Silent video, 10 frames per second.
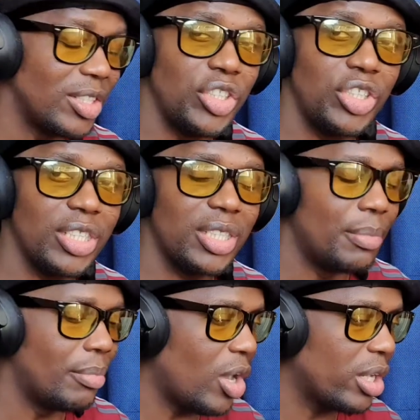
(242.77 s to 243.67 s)
Is she just
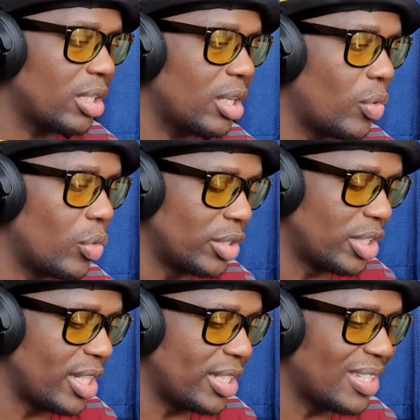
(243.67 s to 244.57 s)
a model or
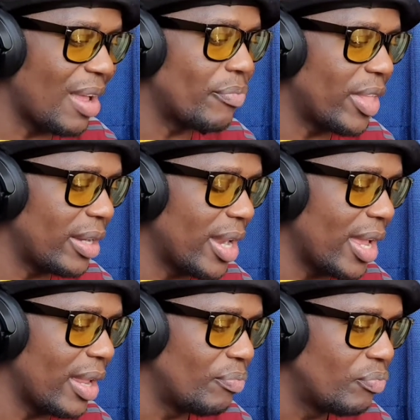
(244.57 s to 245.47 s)
is there something
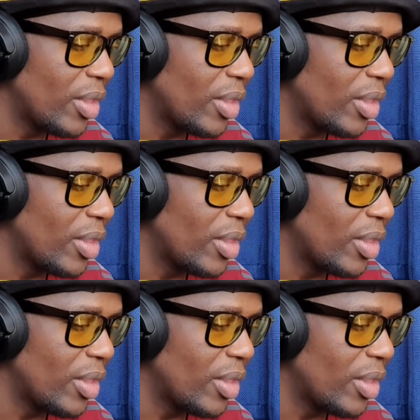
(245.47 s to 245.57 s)
that